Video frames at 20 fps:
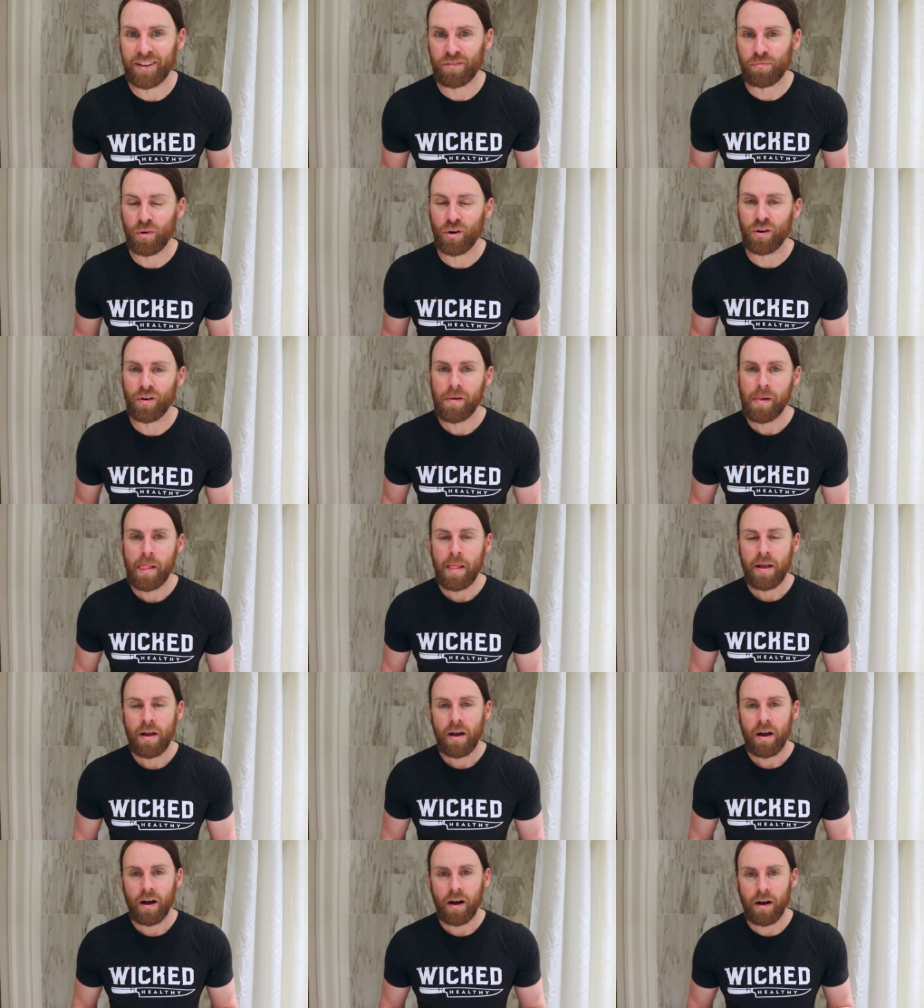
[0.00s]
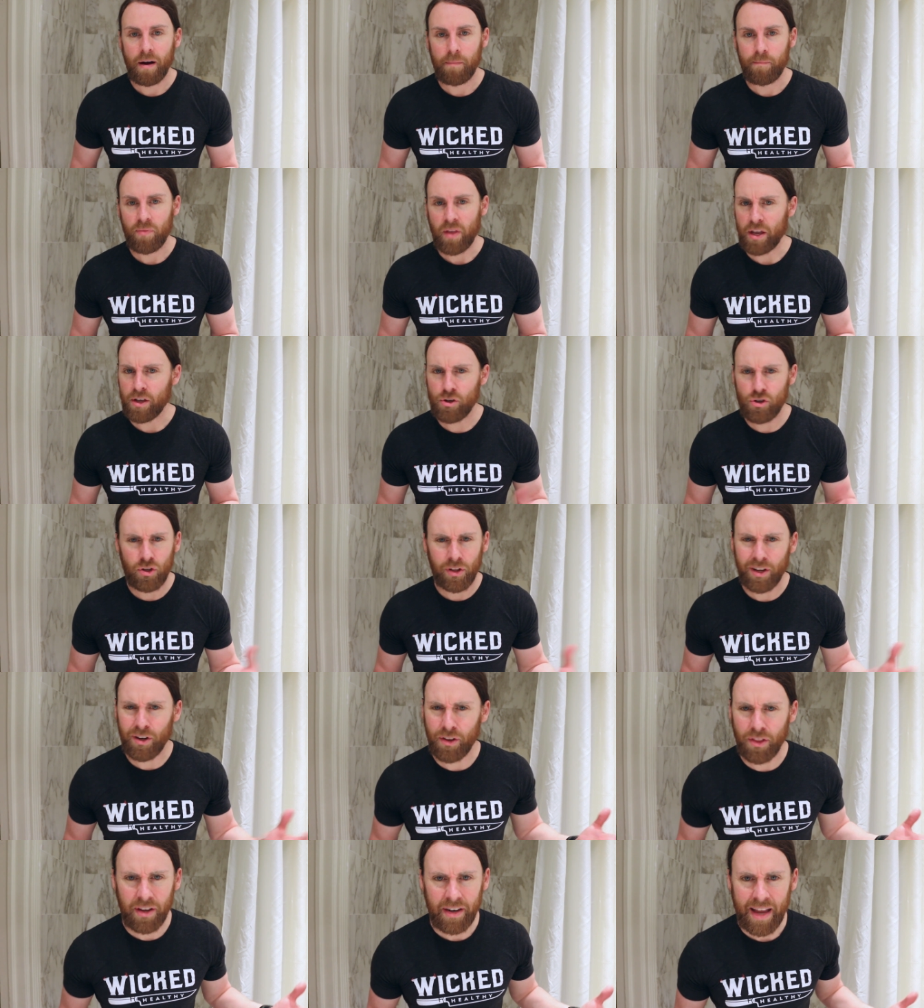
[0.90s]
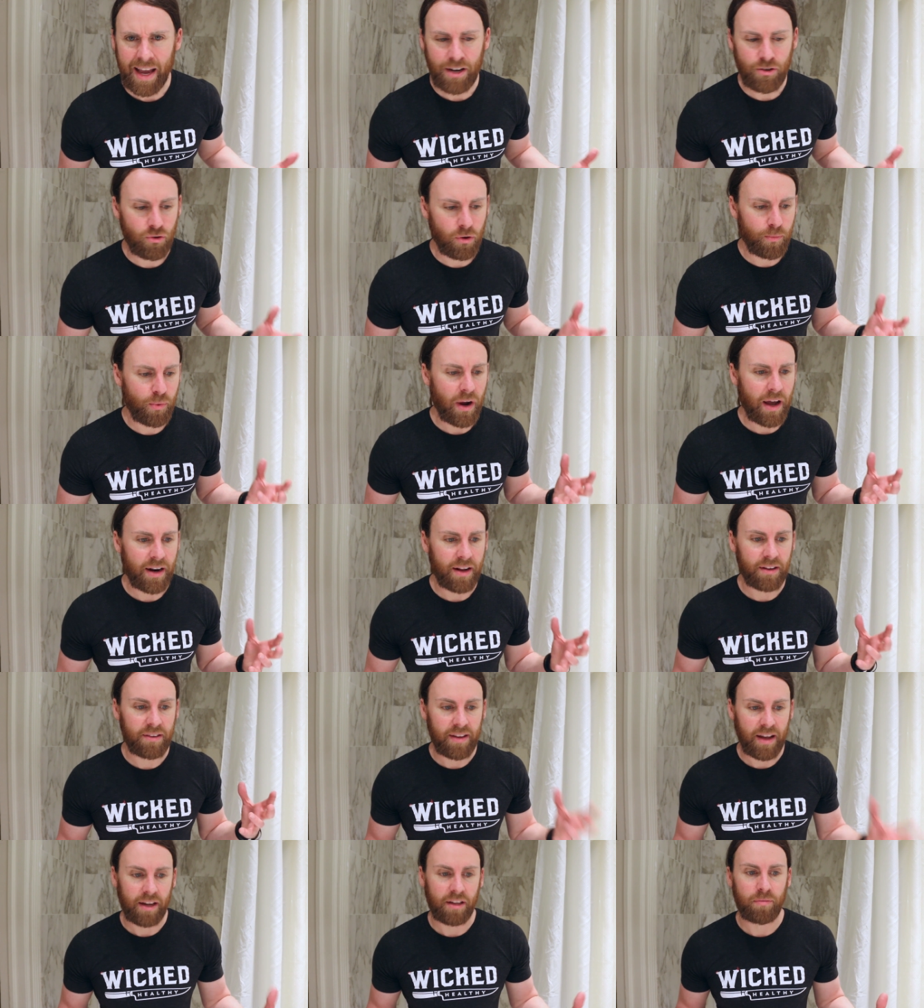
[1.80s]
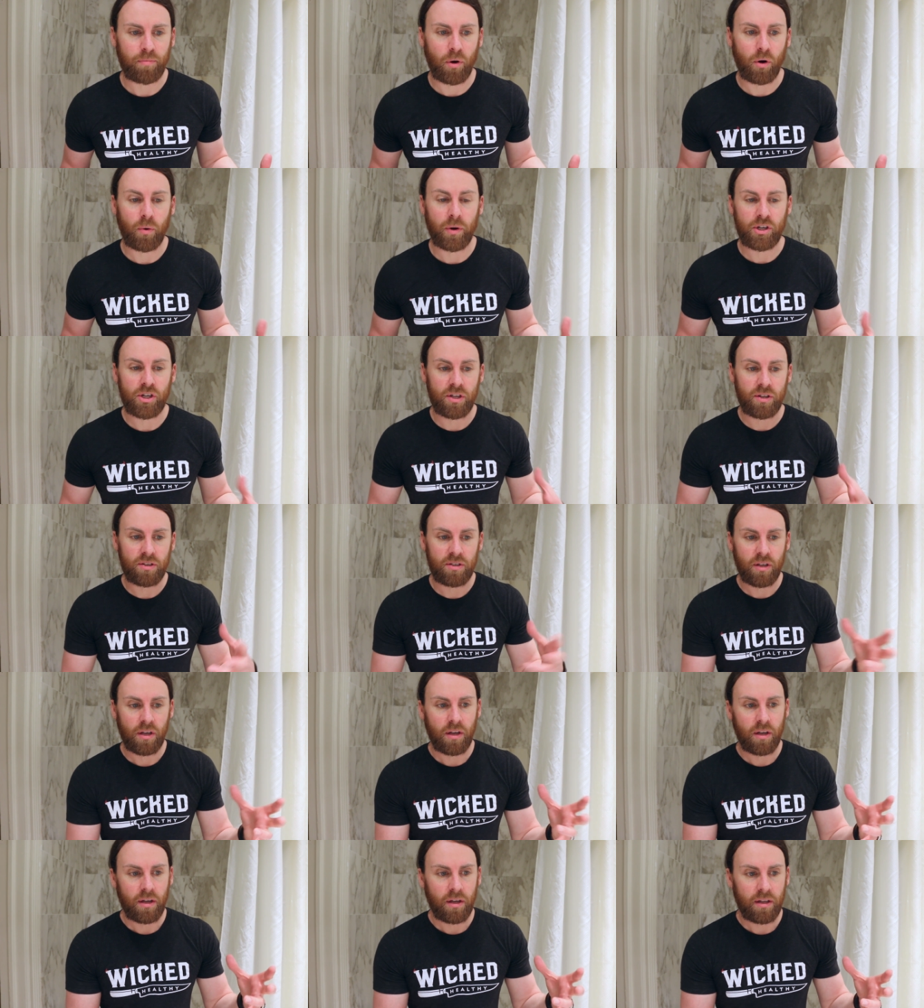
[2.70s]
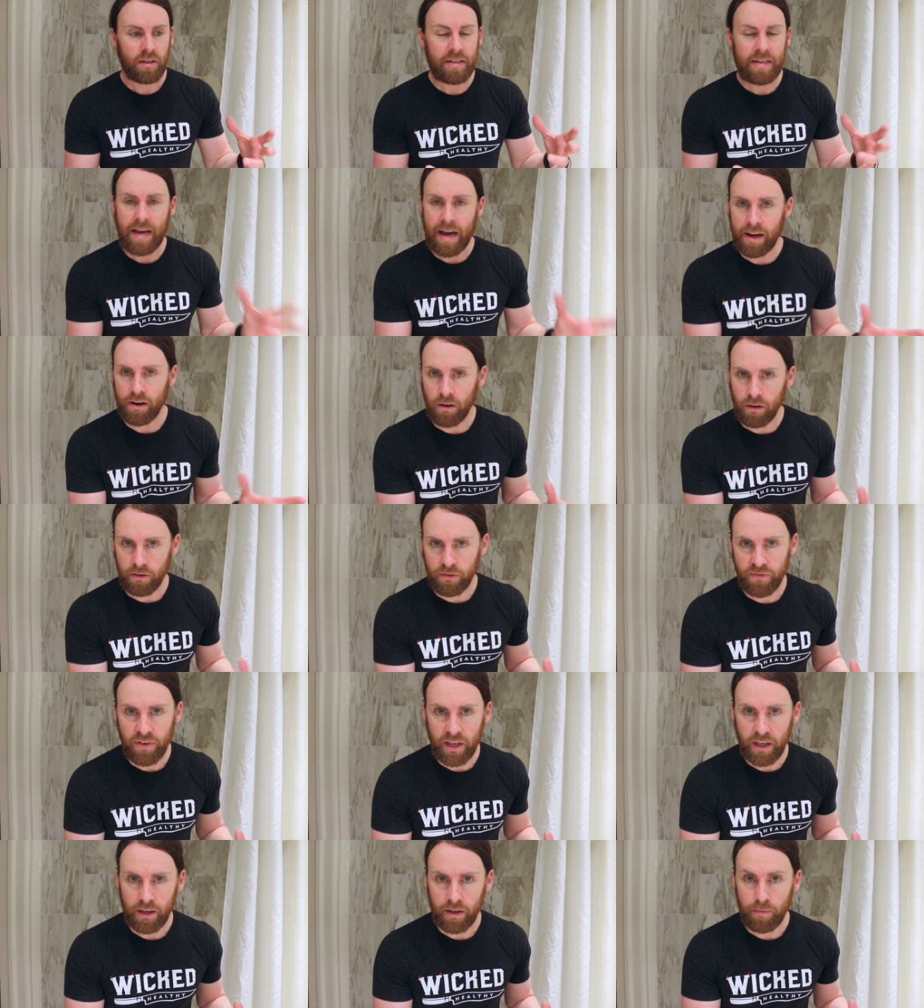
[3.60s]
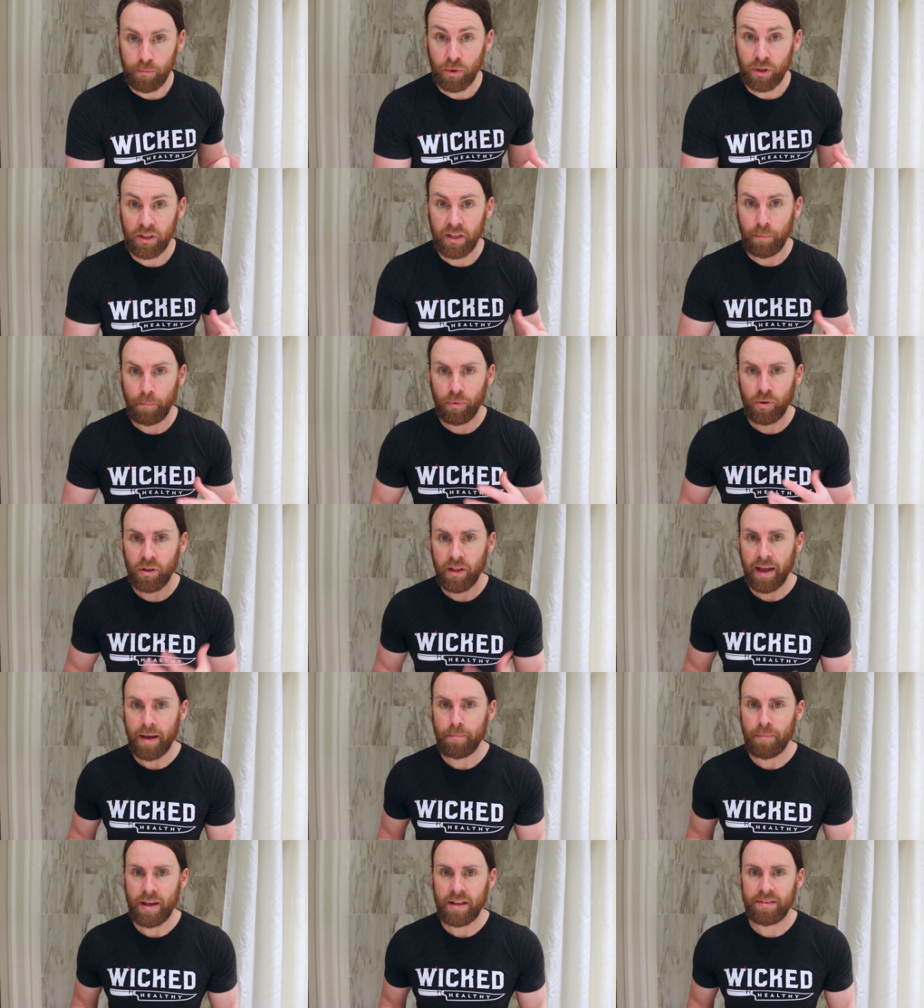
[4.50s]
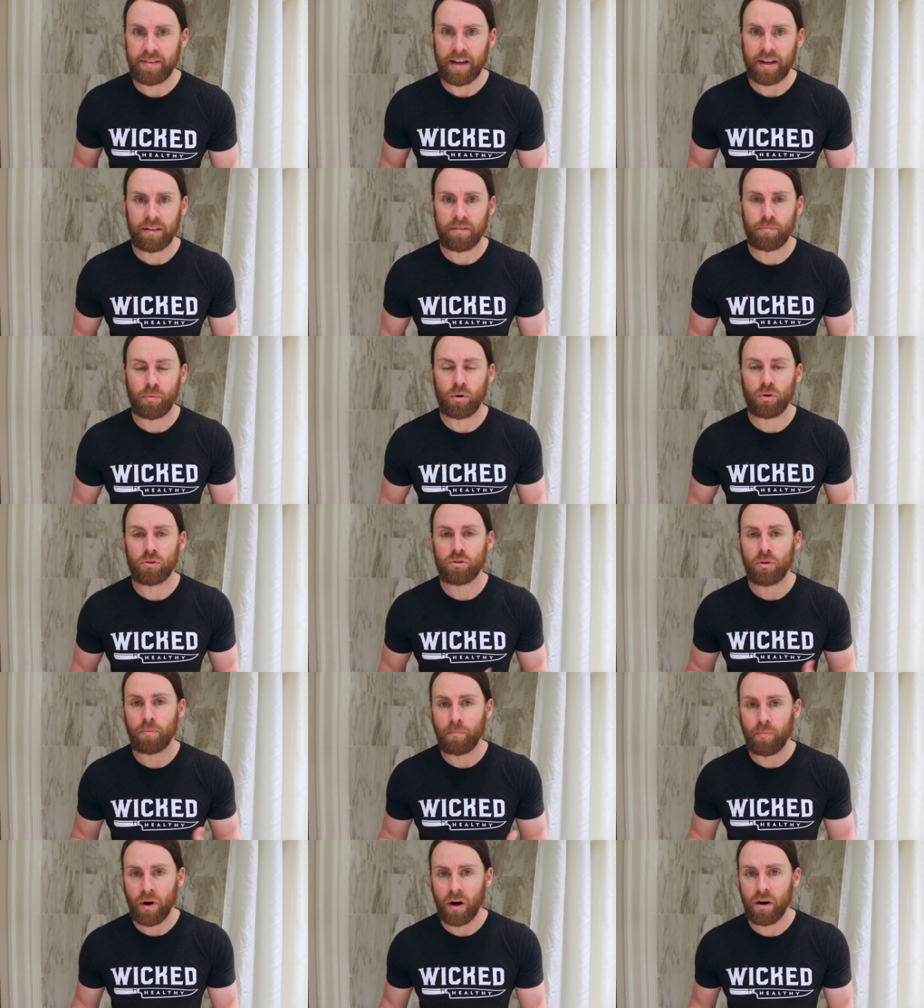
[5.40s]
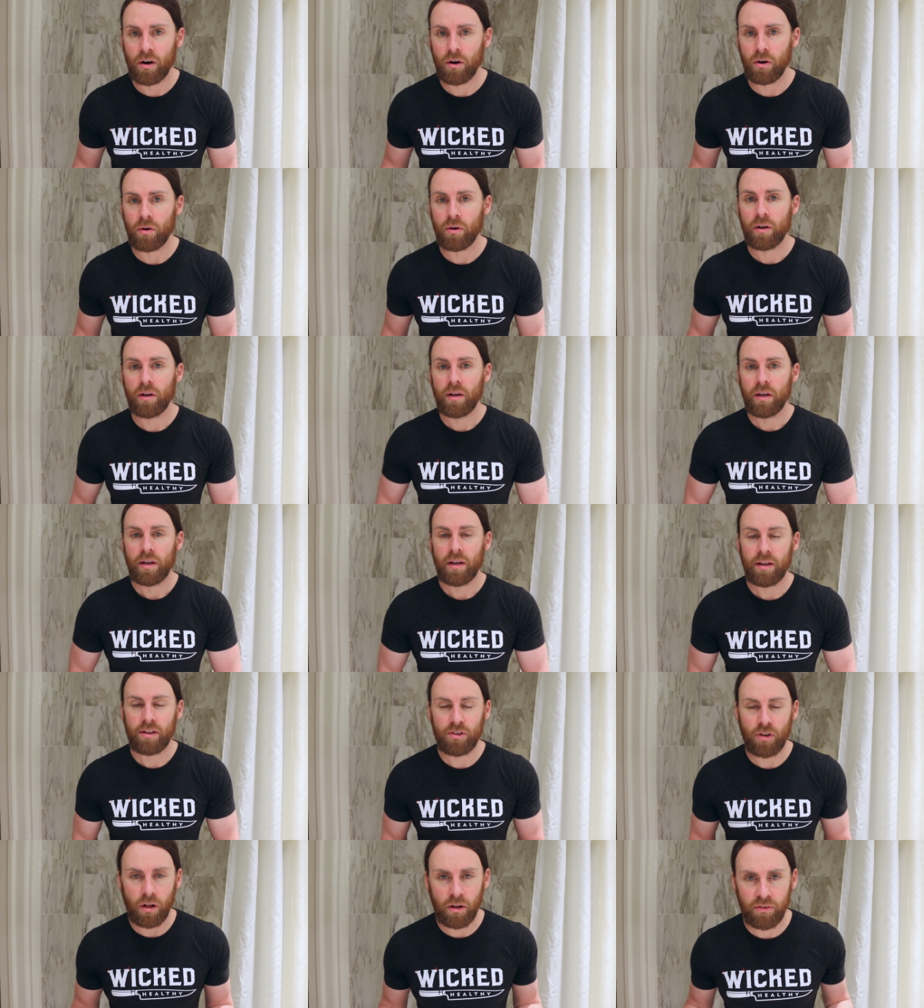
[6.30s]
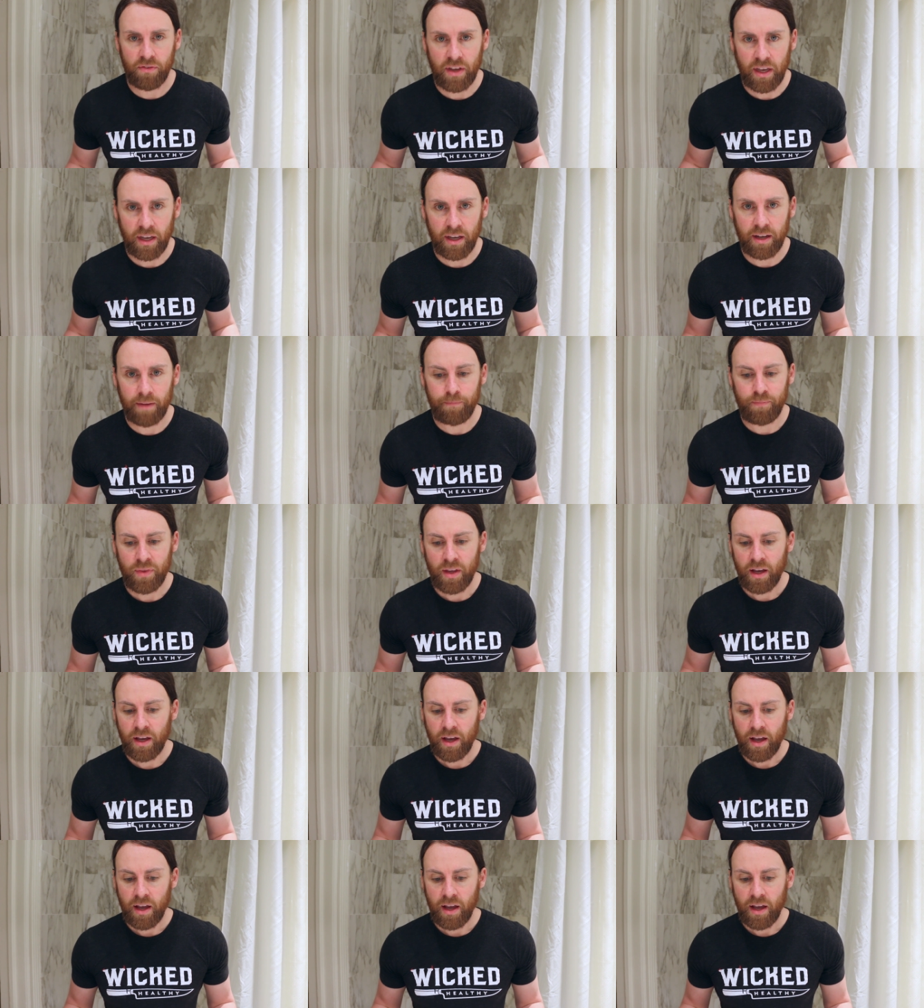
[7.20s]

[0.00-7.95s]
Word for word: expo. Um, I usually go to the natural products expo, which is not all vegan, but the plant-based expo tomorrow is all vegan.